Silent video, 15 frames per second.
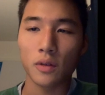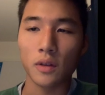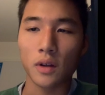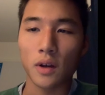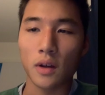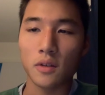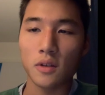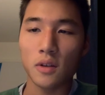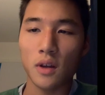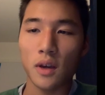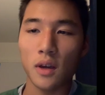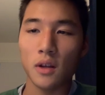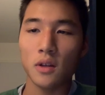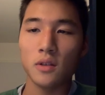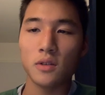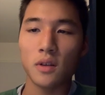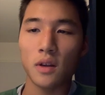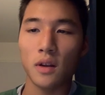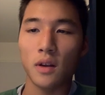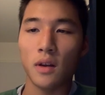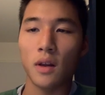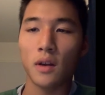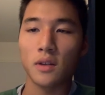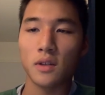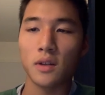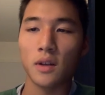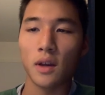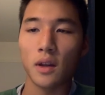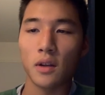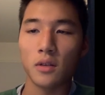the 1980s and
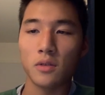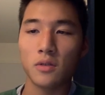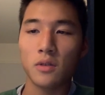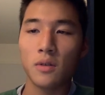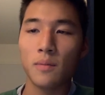1990s,